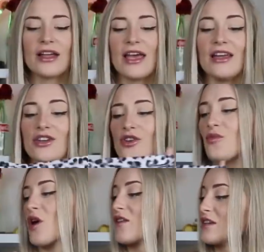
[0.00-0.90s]
Again, you
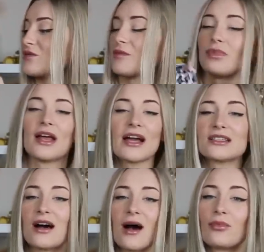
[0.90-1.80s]
can wear these with a
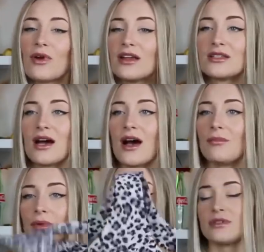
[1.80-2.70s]
black top, red
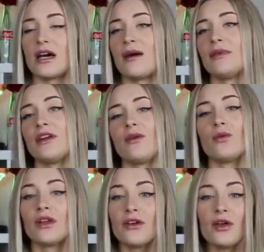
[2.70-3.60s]
top, blue top, you know,
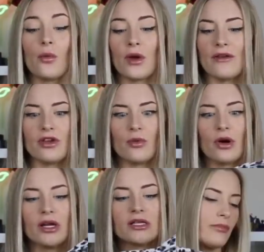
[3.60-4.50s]
literally whatever you
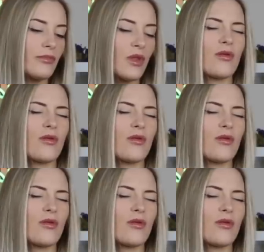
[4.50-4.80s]
want.